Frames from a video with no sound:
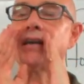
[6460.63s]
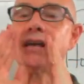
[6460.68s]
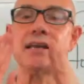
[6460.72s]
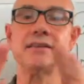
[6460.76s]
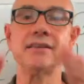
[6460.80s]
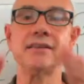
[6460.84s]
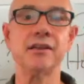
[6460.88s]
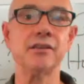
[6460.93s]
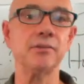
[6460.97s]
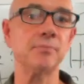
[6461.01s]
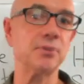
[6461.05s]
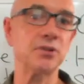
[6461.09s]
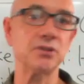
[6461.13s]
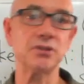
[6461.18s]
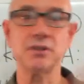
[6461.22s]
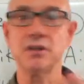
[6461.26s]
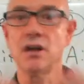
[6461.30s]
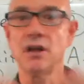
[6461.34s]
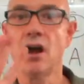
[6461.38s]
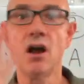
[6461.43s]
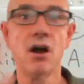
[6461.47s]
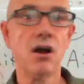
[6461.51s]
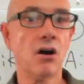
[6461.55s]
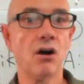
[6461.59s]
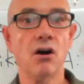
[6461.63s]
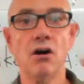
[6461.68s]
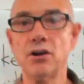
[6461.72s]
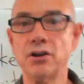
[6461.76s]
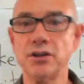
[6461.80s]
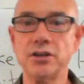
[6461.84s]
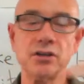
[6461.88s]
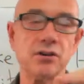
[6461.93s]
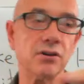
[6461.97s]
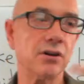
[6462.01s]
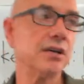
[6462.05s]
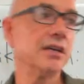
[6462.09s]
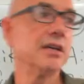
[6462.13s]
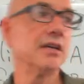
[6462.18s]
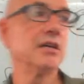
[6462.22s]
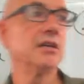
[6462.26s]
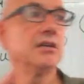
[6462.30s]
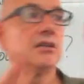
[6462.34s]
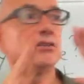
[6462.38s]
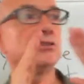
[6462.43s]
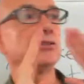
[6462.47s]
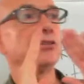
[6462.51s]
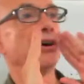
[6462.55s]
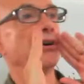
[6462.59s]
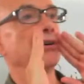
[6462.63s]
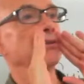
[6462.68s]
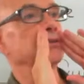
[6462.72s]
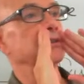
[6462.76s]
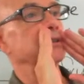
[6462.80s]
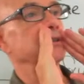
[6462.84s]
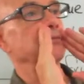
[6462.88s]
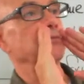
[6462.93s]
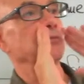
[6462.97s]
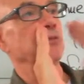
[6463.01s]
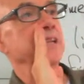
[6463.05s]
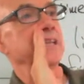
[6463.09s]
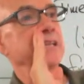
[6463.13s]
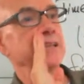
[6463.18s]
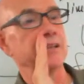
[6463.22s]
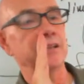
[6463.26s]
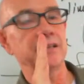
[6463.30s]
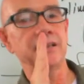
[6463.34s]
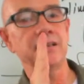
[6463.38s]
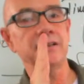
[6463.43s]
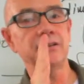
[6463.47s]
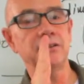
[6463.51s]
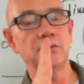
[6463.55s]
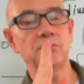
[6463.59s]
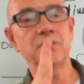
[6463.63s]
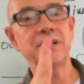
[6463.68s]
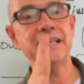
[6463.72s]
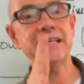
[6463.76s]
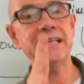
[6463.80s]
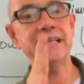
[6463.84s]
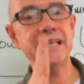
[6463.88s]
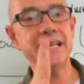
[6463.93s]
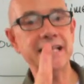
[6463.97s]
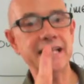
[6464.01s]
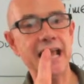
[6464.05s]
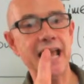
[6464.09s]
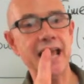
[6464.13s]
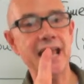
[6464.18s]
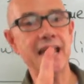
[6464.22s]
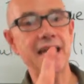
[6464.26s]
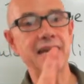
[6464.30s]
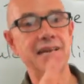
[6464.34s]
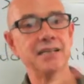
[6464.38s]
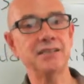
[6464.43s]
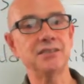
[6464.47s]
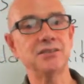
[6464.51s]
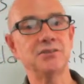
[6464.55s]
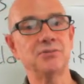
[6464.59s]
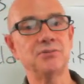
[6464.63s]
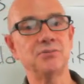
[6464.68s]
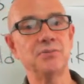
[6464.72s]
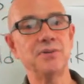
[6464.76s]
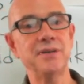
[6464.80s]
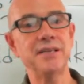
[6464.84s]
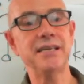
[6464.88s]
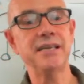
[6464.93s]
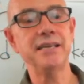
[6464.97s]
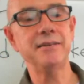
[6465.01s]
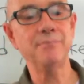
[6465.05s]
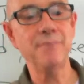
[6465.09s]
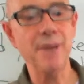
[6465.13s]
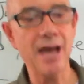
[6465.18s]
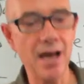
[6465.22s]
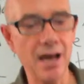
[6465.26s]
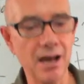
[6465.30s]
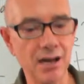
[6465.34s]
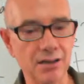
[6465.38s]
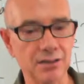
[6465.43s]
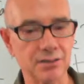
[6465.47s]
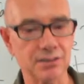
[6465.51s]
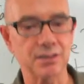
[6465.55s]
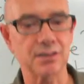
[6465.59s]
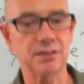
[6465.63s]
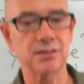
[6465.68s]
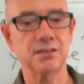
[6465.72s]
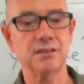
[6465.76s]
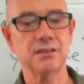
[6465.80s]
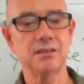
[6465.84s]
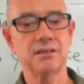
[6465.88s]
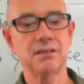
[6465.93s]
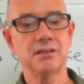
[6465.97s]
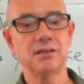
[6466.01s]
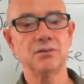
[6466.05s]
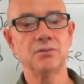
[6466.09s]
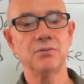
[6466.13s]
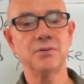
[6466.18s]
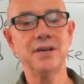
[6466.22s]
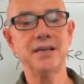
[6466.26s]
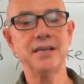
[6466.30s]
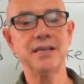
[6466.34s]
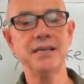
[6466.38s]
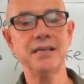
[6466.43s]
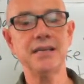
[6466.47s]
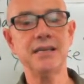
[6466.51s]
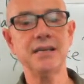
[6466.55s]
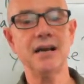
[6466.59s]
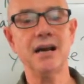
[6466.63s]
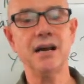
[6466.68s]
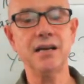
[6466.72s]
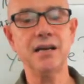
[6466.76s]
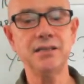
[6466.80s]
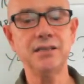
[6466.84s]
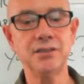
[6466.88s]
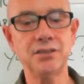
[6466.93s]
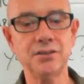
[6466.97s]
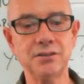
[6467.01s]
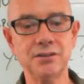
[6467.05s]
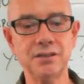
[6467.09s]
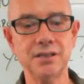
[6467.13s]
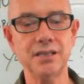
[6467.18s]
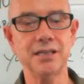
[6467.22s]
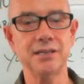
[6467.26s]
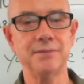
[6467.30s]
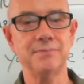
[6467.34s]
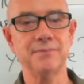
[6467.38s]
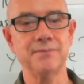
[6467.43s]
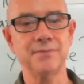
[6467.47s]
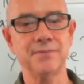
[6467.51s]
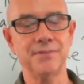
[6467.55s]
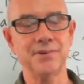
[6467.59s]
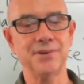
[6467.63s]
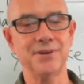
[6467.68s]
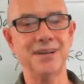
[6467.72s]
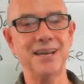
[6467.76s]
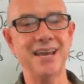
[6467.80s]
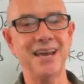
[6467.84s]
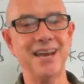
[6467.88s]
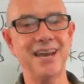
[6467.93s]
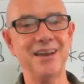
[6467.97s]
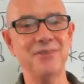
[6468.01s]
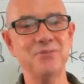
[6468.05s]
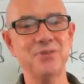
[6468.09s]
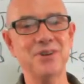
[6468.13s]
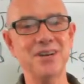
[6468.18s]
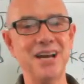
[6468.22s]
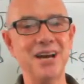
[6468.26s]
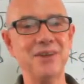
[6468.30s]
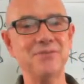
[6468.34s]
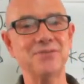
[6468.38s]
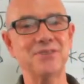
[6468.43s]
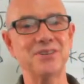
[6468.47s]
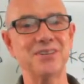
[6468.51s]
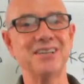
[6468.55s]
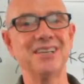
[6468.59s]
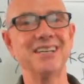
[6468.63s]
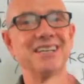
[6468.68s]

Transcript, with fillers: and the other person, oh, you're going, don't, we, you know, we need eggs, we need milk. We need ice cream, okay, whatever.